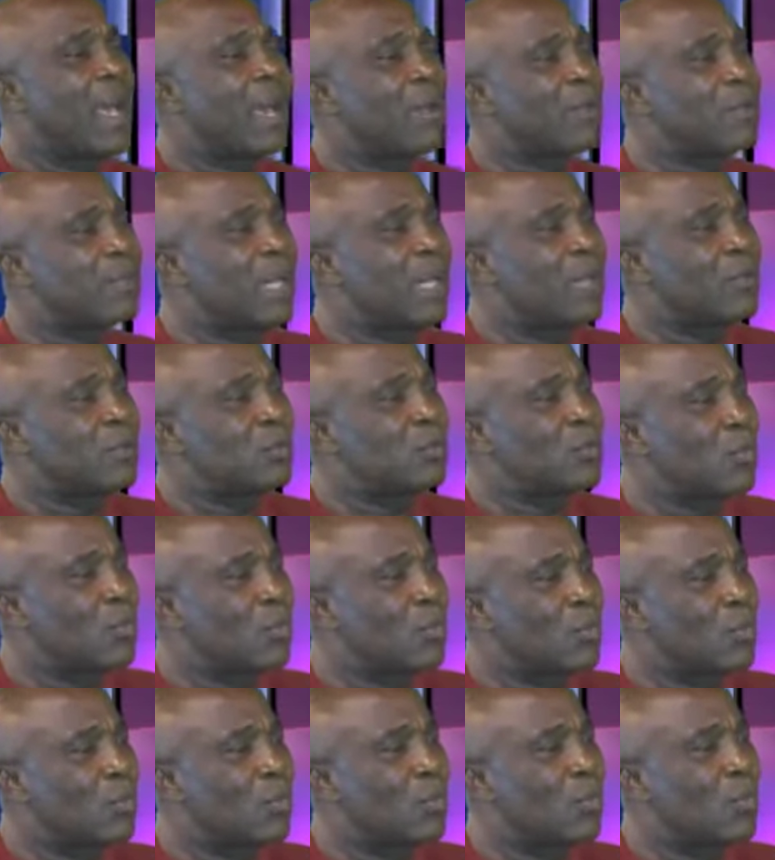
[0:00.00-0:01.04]
down
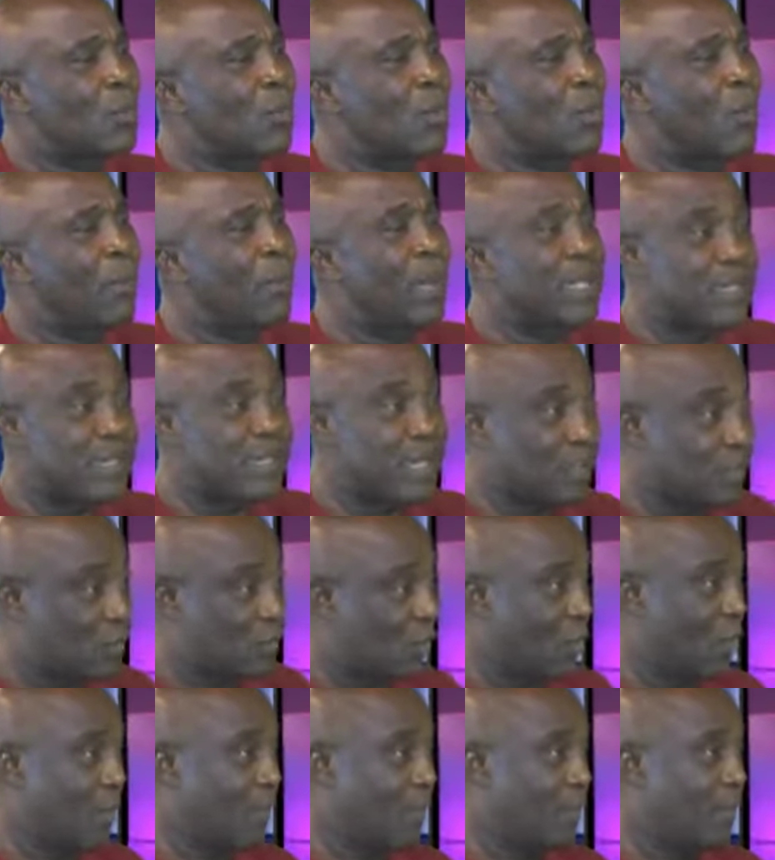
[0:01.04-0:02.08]
to
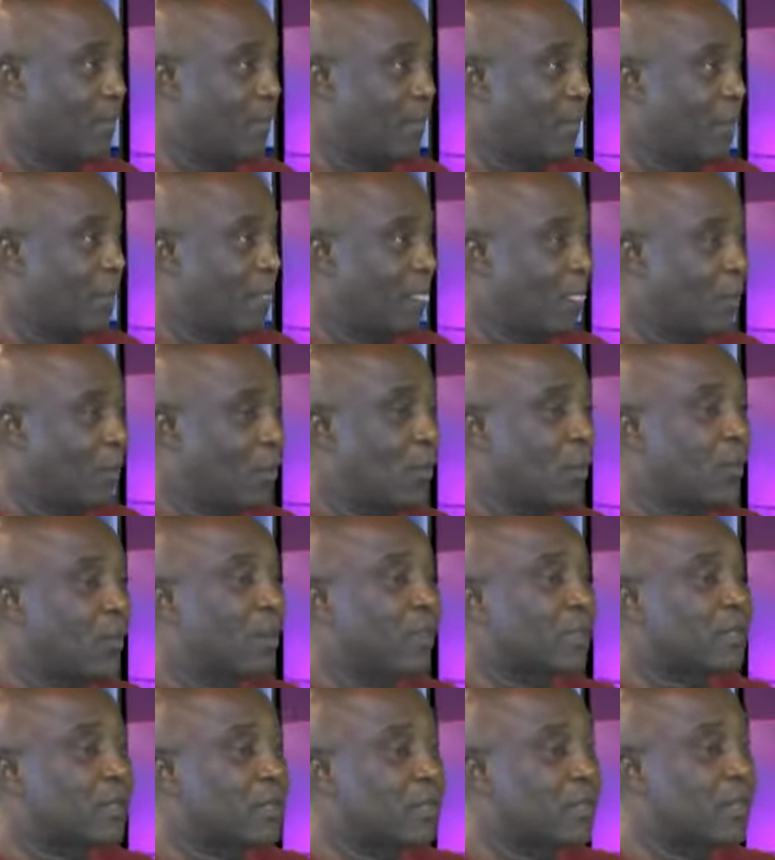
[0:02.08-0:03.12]
Obasanjo, when
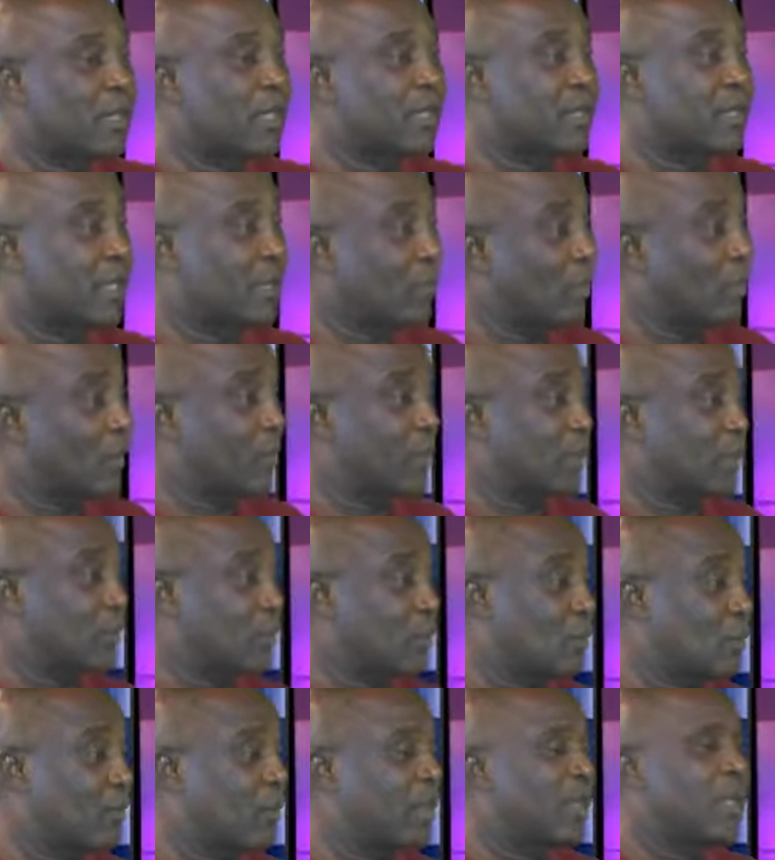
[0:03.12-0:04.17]

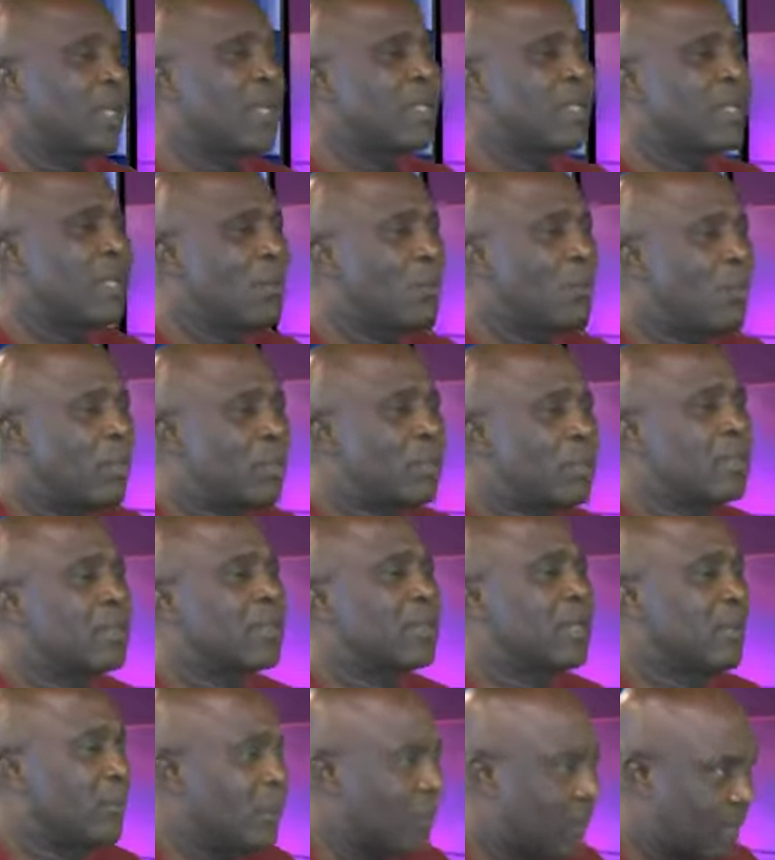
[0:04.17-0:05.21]
Obasanjo, there was a
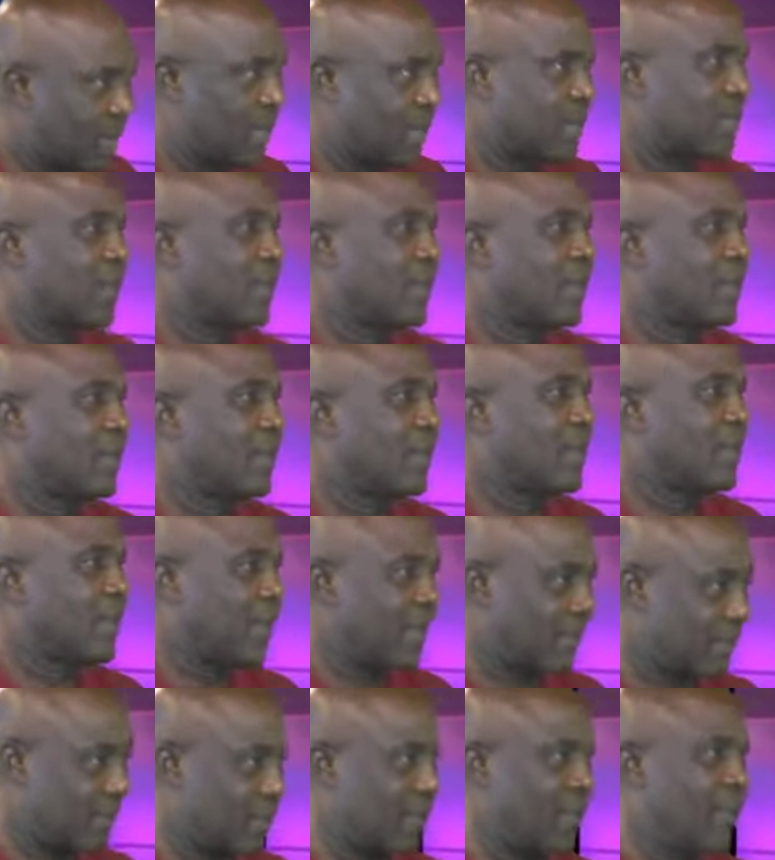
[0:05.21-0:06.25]
democracy in
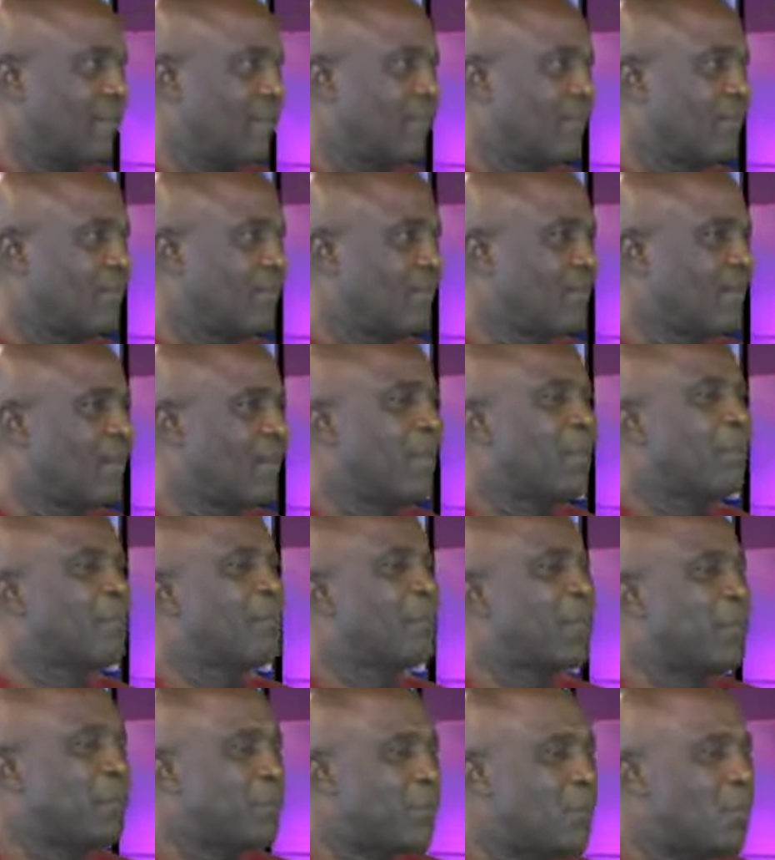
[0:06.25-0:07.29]
Nigeria.
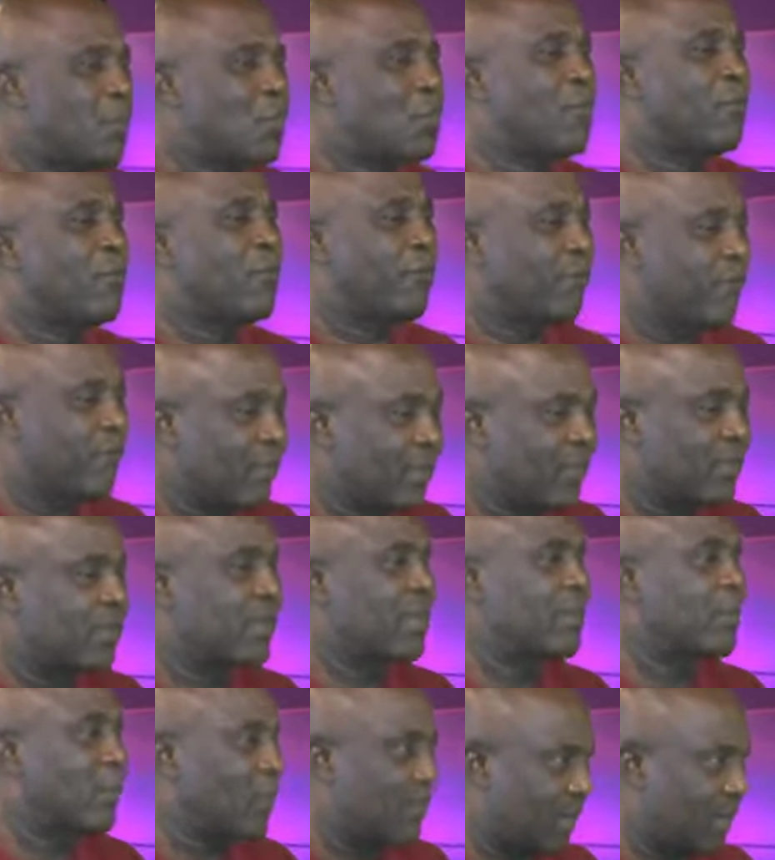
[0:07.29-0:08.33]
People could feel
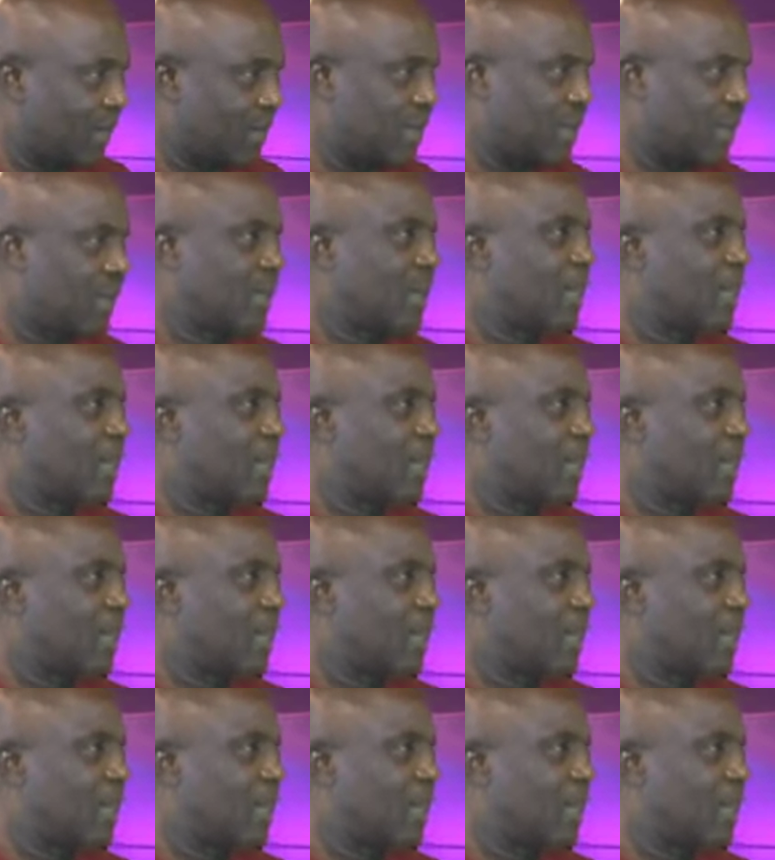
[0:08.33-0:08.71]
democracy.